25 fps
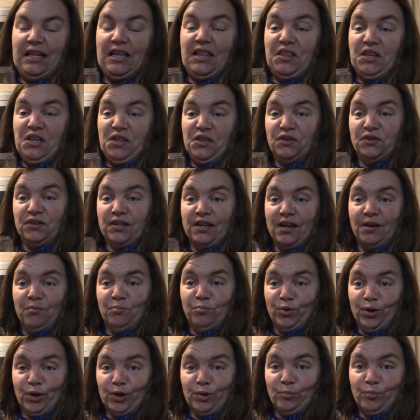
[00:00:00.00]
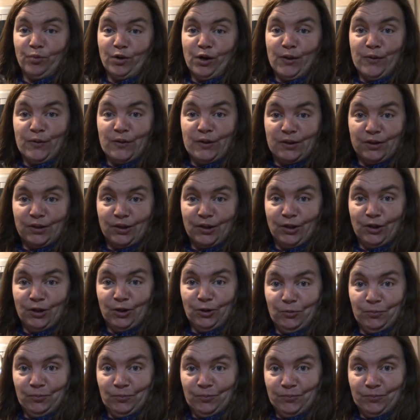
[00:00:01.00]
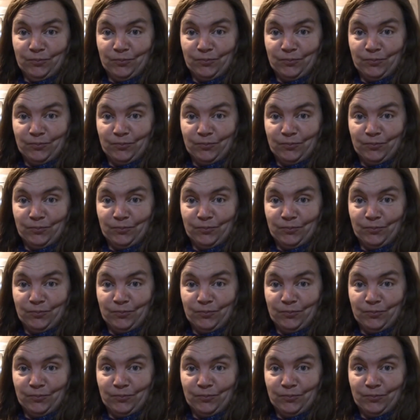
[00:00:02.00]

The other day, Brooke brought these home,